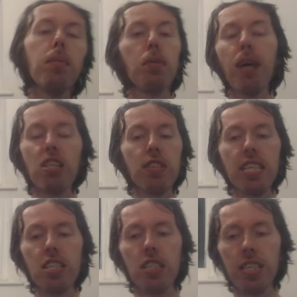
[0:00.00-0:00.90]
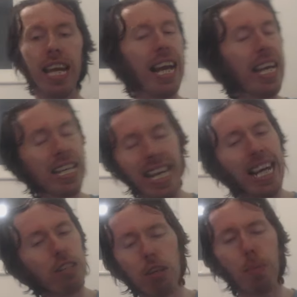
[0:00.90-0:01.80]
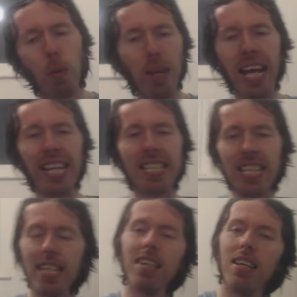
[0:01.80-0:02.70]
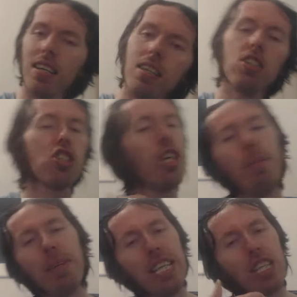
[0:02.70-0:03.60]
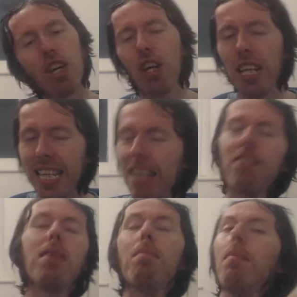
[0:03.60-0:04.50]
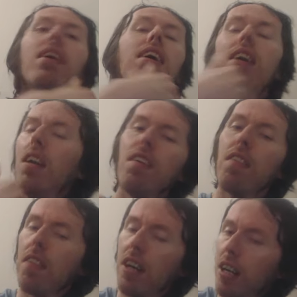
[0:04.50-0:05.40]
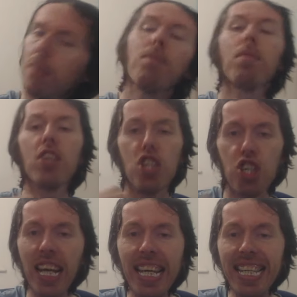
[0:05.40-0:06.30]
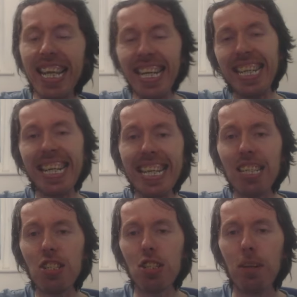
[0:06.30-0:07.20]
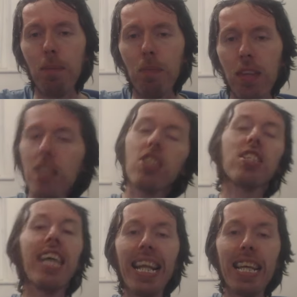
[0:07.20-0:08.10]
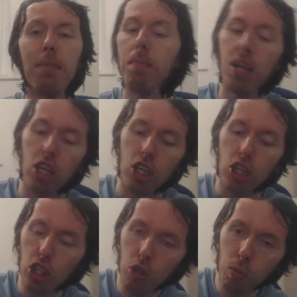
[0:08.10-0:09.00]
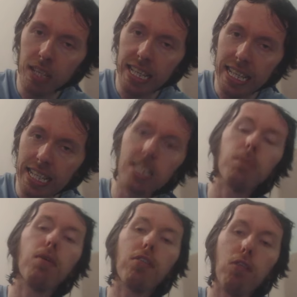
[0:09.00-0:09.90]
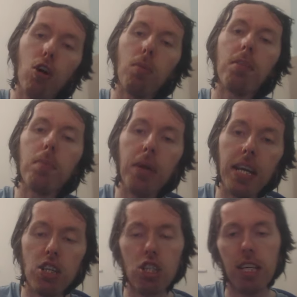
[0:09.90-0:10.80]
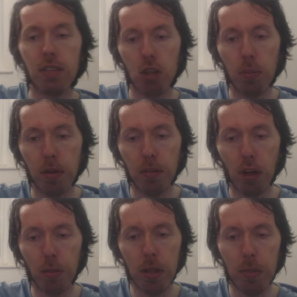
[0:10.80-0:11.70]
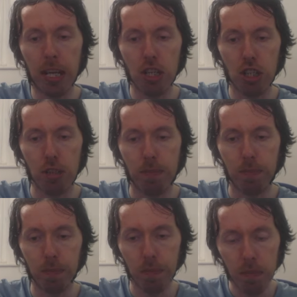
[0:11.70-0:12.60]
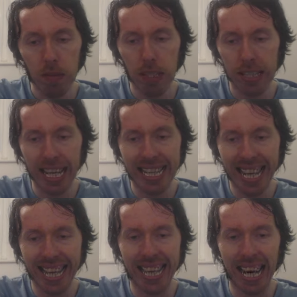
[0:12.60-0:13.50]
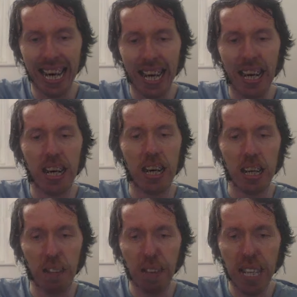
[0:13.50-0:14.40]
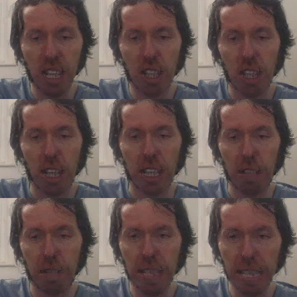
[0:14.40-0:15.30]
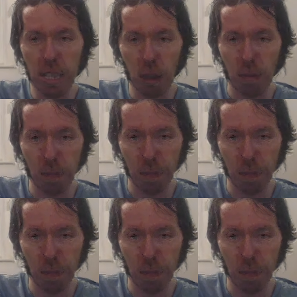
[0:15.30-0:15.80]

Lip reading: But Rashford needs to get a grip on reality. Somebody's got to give him the shake that he needs to tell him you need to perform on the pitch. If you don't perform on the pitch, then that's it. You're finished, you're finito.